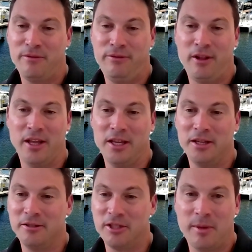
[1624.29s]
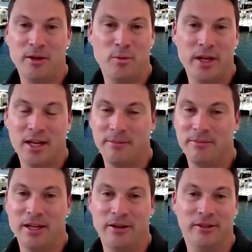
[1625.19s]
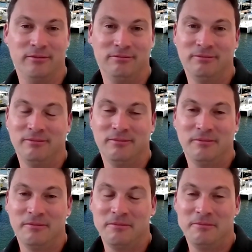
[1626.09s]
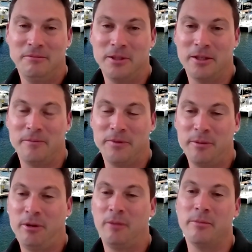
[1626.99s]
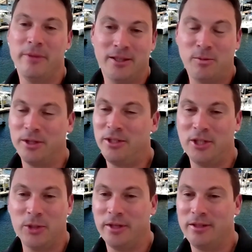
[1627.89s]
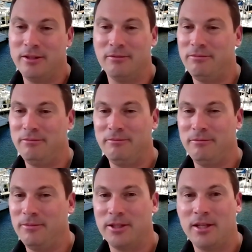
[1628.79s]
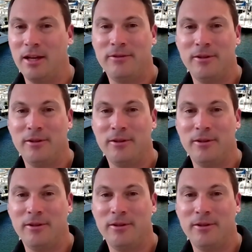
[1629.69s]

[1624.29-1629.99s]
Fly in and spend a week up there, and the problem is once you do it, you're stuffed.